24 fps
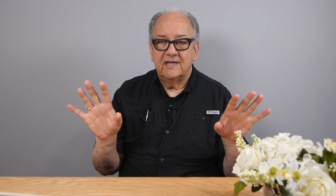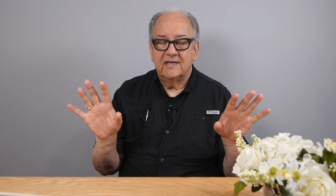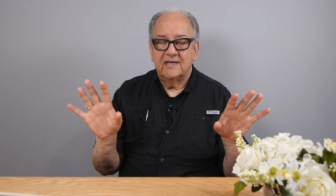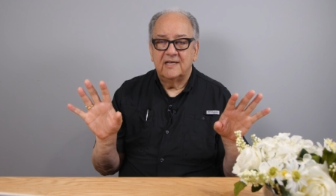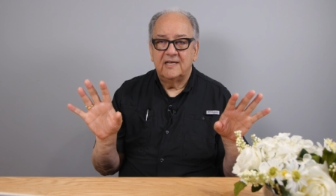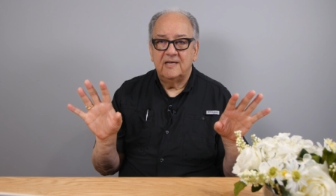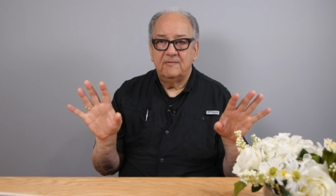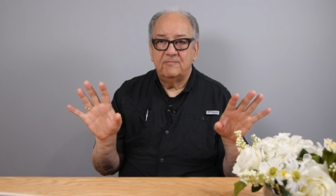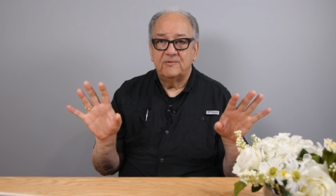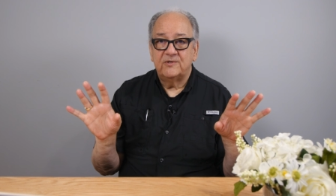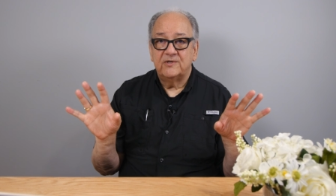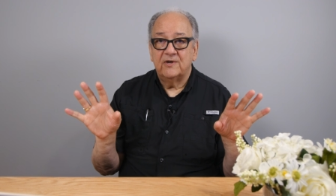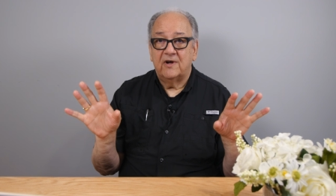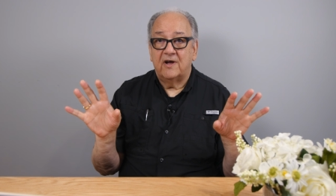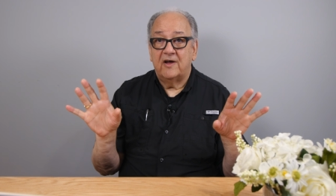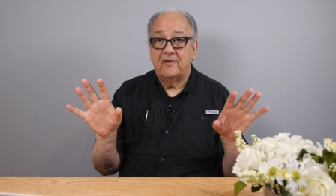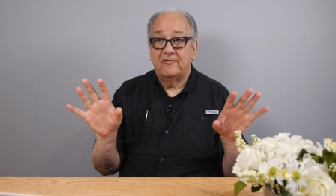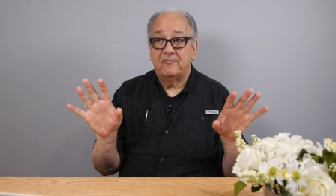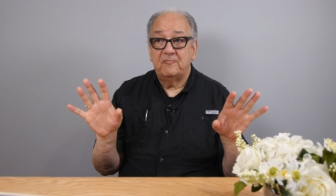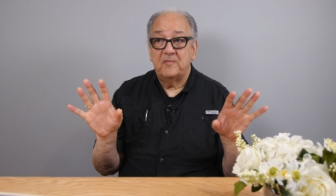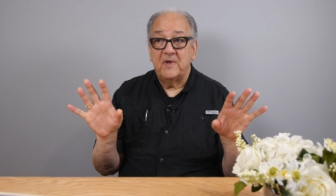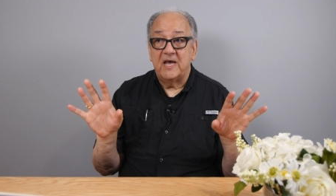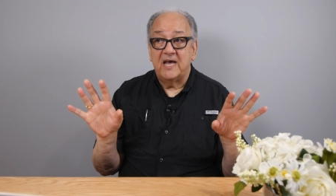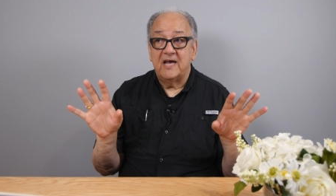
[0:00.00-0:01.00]
keeps you
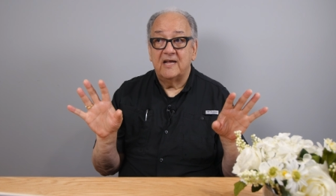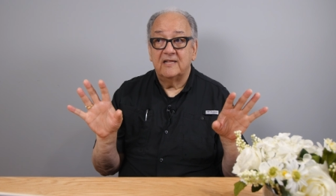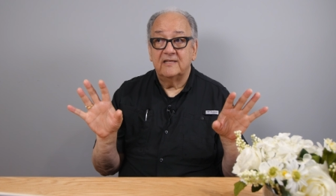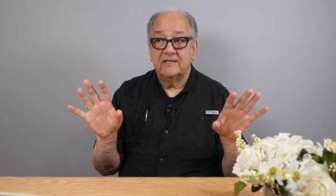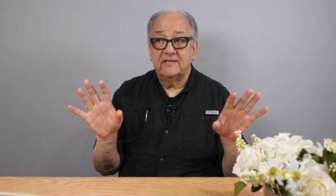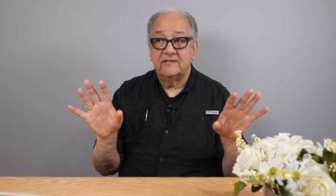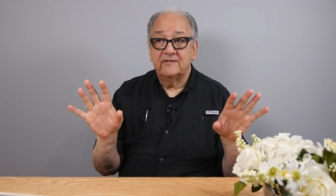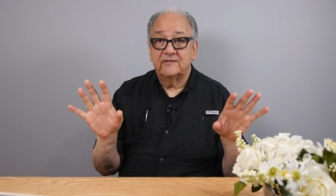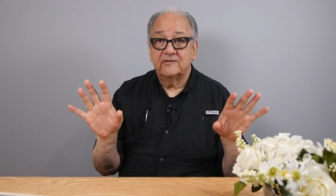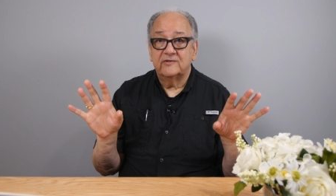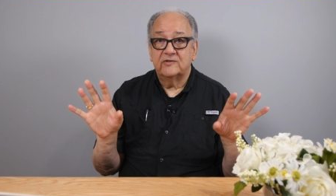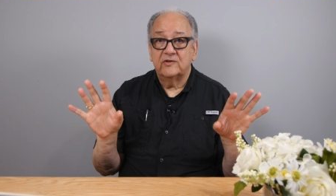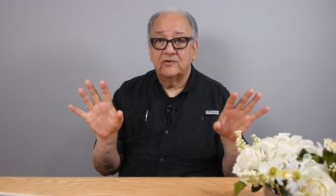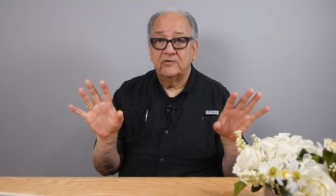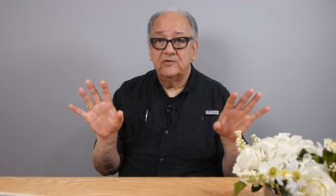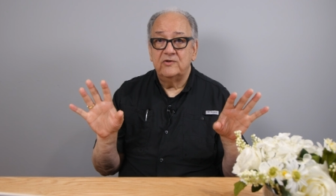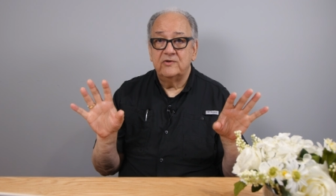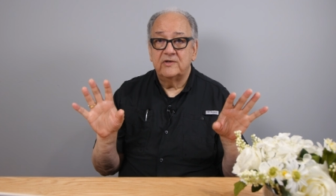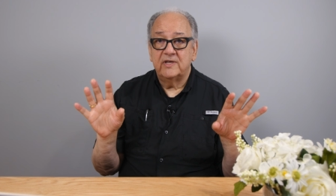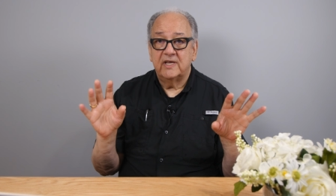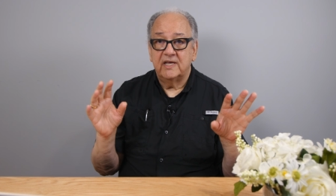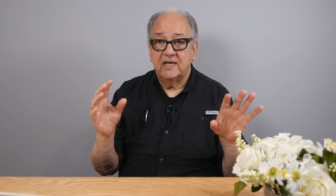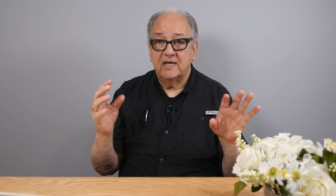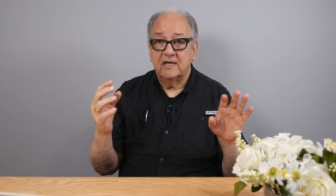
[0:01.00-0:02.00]
off balance, so
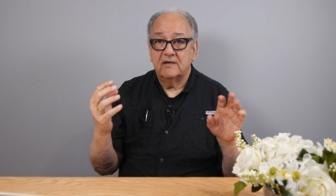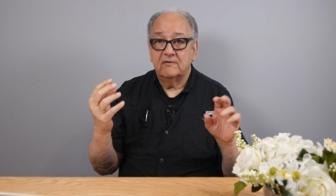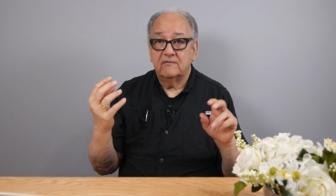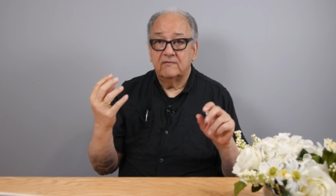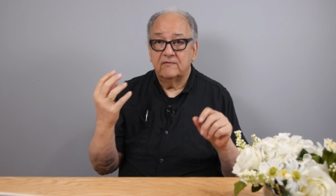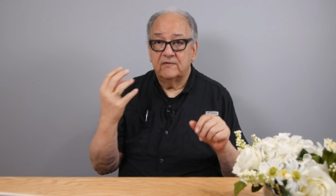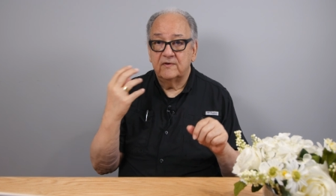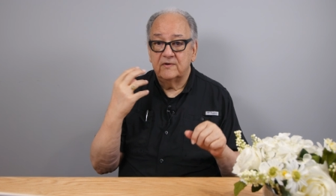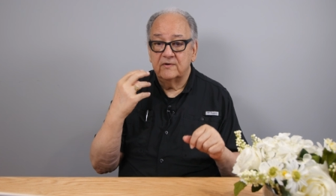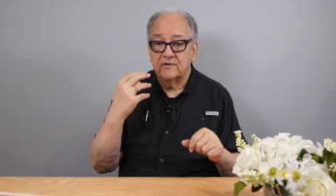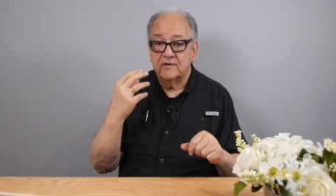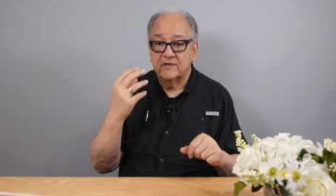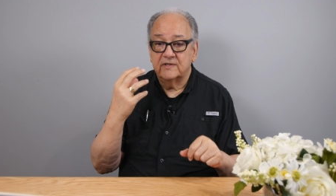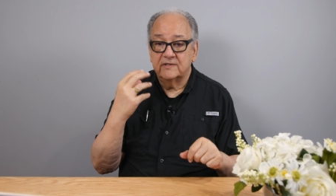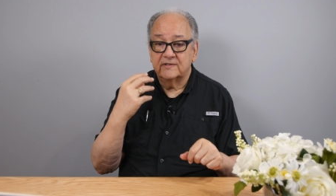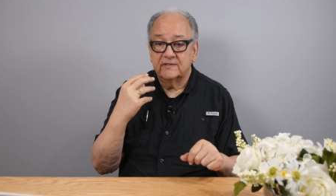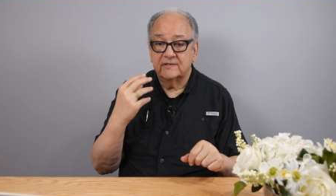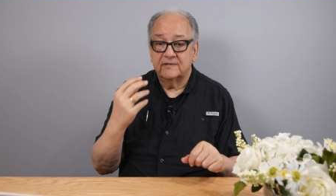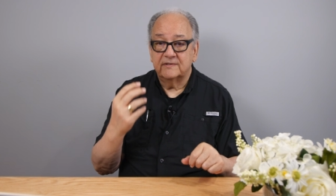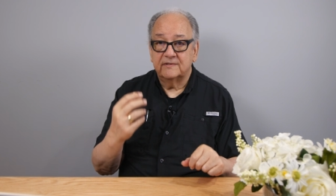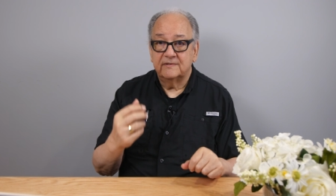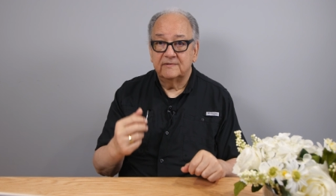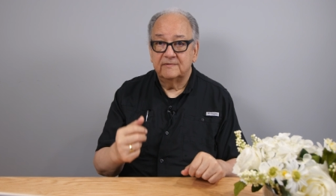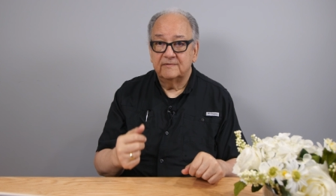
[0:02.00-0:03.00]
you can't
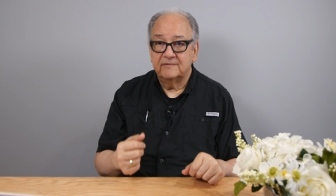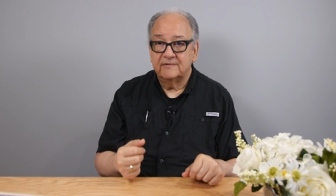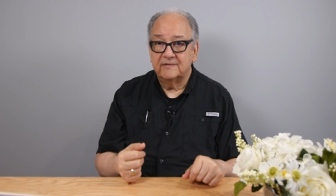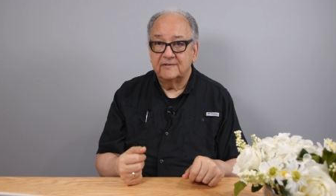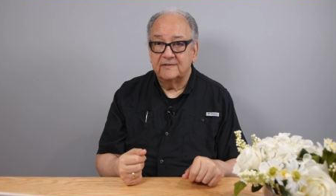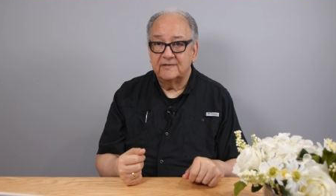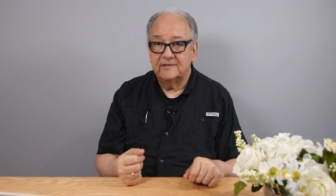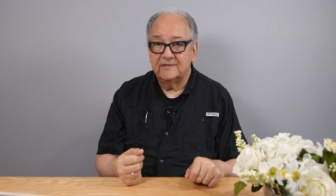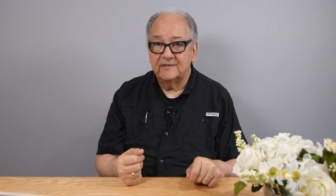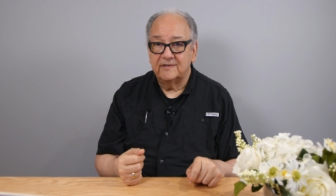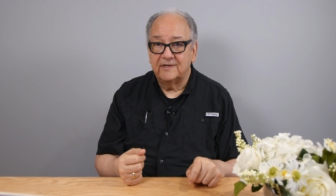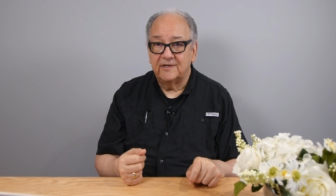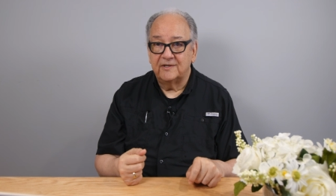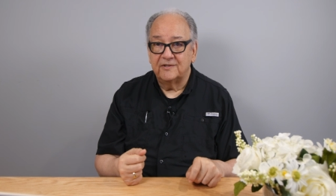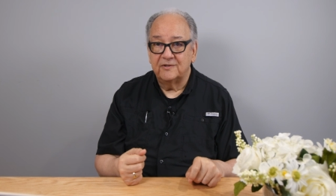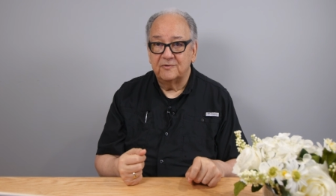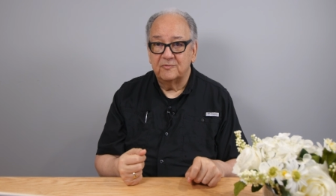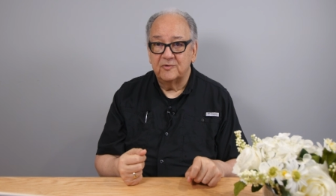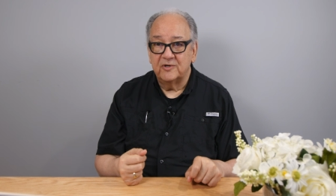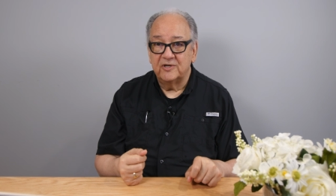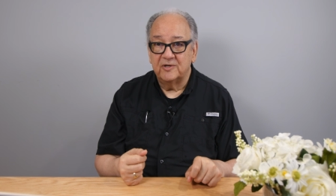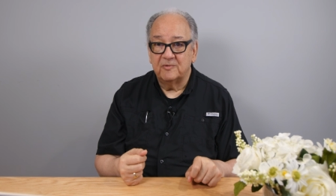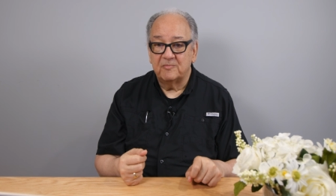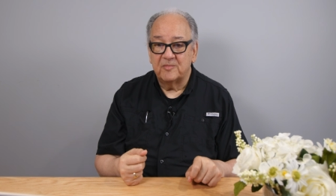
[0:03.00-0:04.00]
focus on the
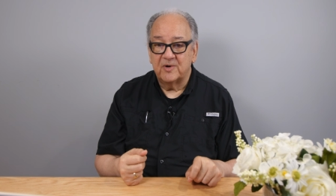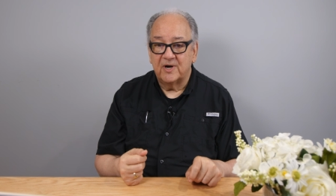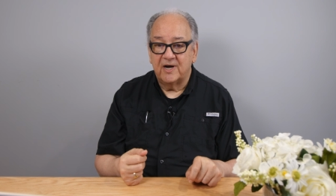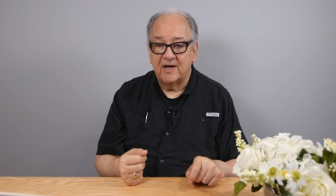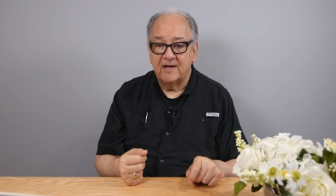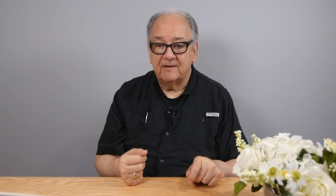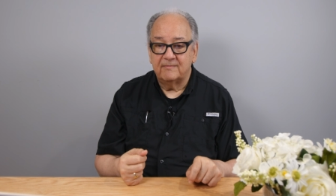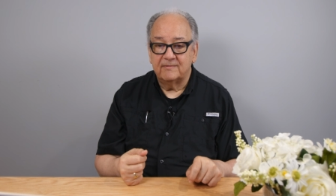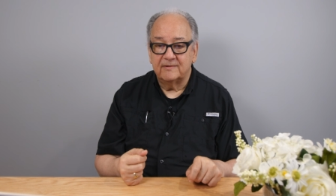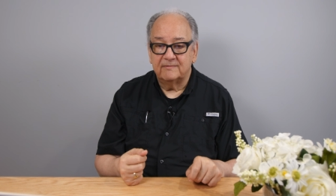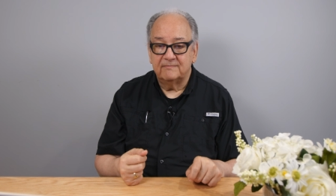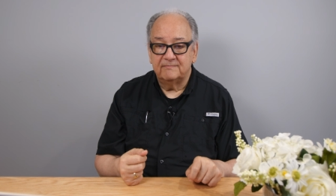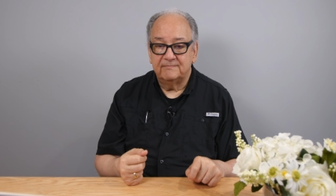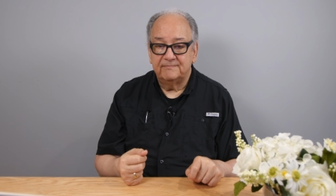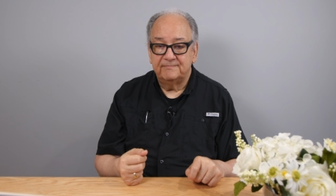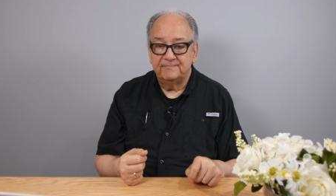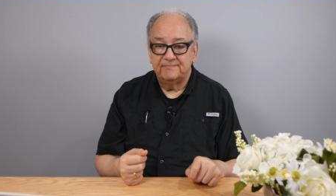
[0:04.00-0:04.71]
real problem